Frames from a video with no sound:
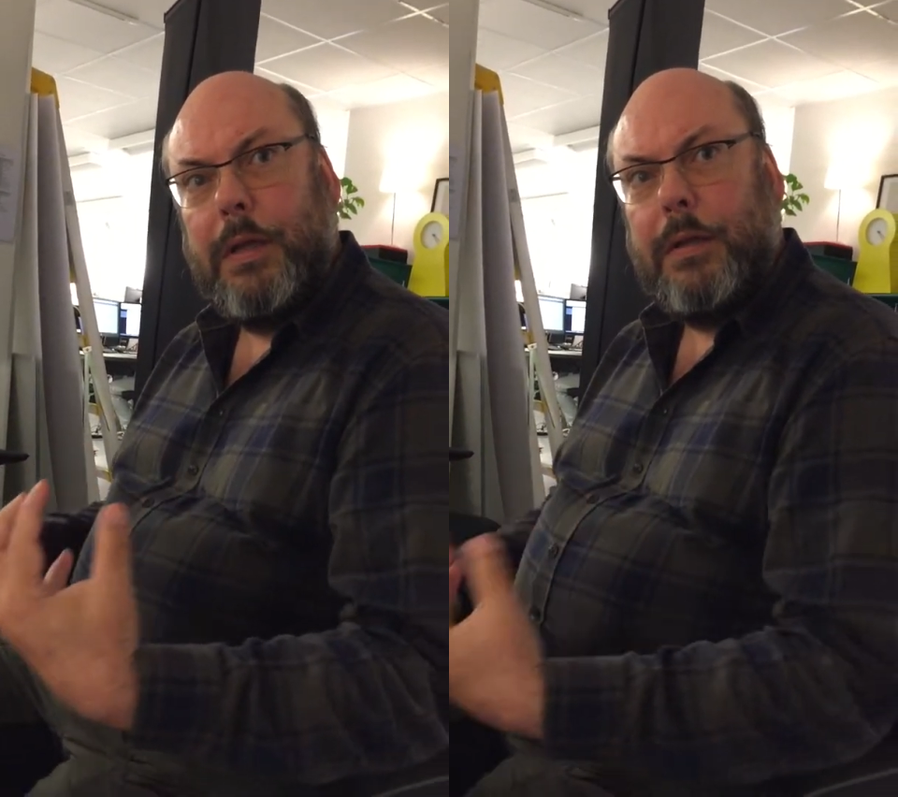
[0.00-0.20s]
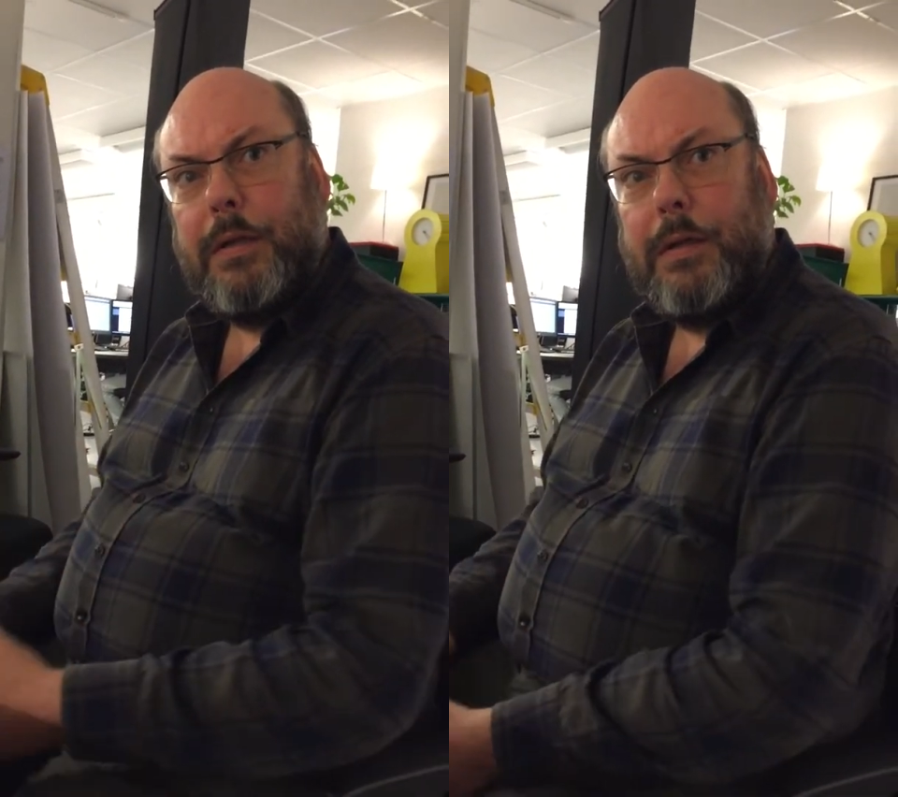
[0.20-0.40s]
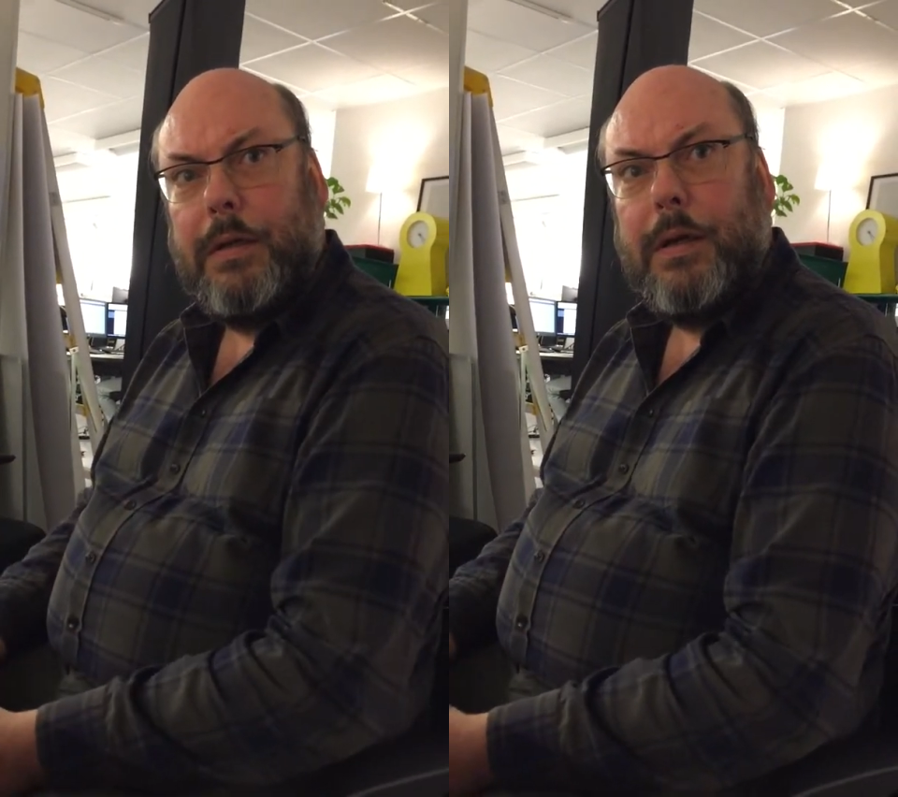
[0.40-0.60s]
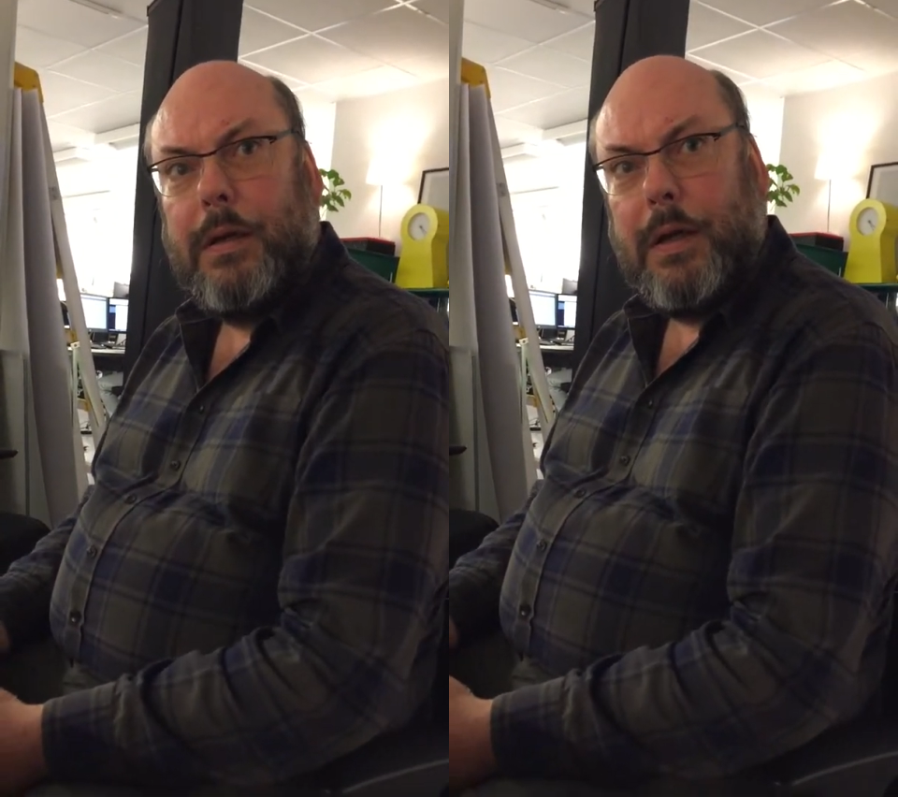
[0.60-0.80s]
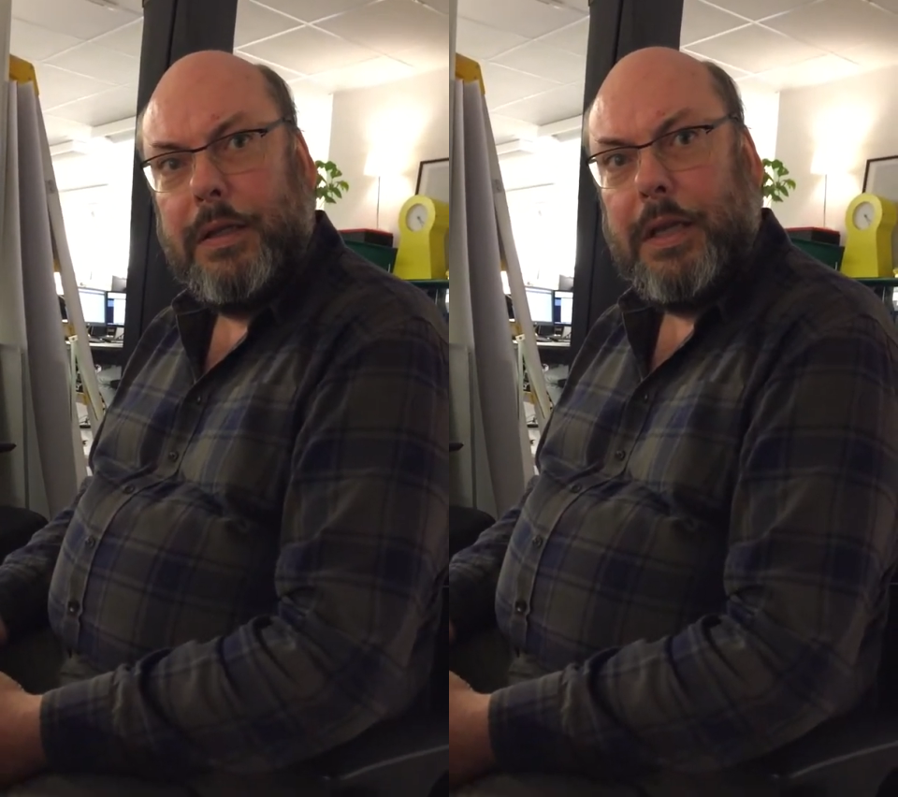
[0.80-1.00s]
an, an
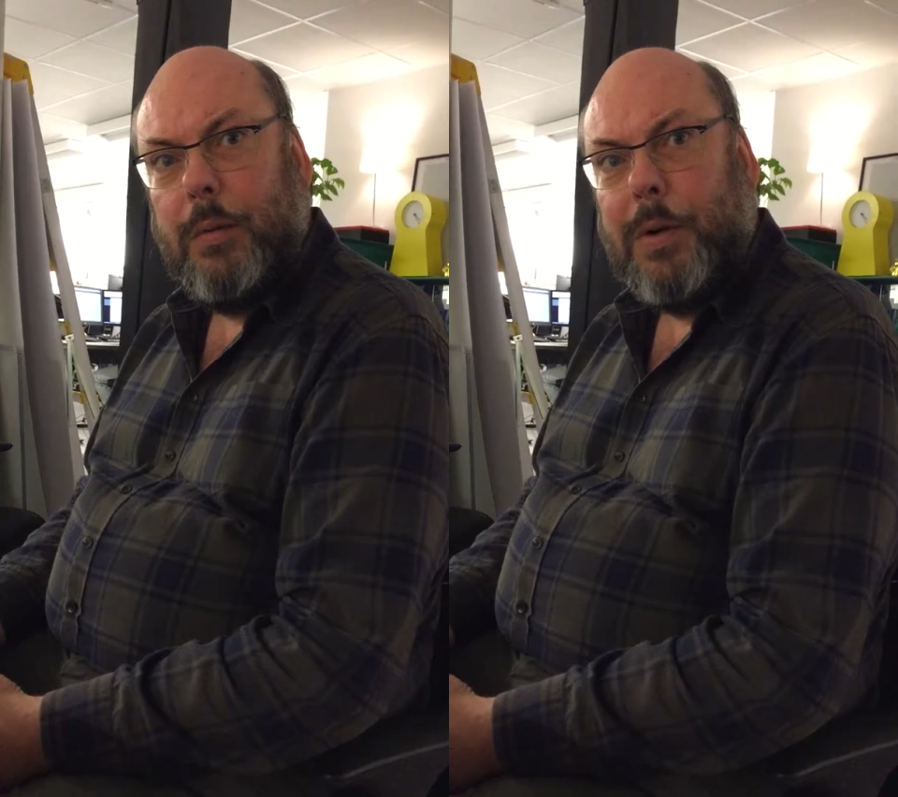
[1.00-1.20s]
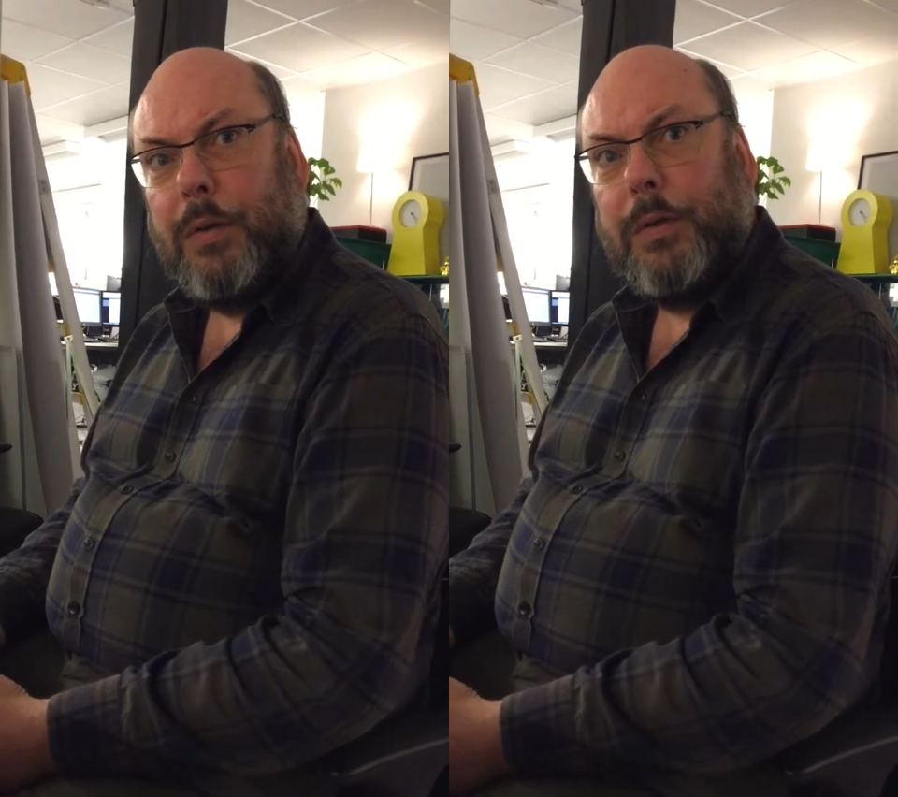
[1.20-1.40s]
uh, idea about.